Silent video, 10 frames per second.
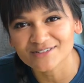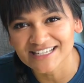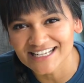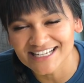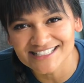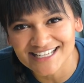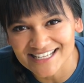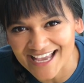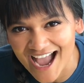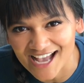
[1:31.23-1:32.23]
needing to
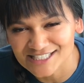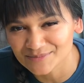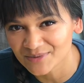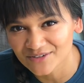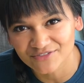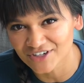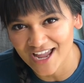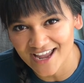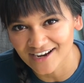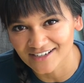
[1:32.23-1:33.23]
gasp for
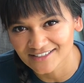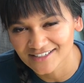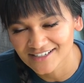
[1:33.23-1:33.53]
air.